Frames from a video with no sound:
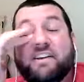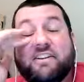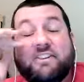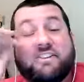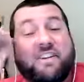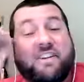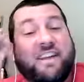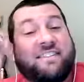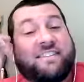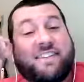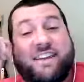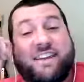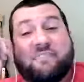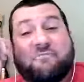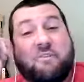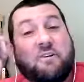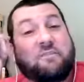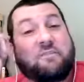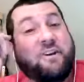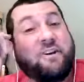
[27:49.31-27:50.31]
Gen Z
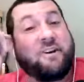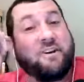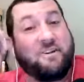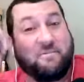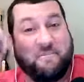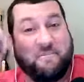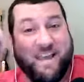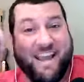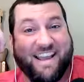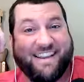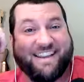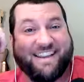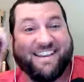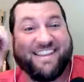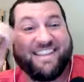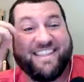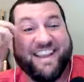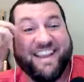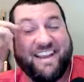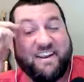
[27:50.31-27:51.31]
rolls hard, man.
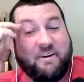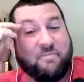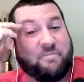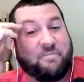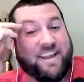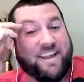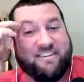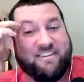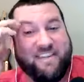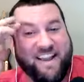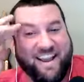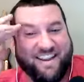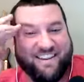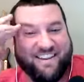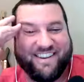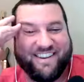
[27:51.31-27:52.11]
They don't play around.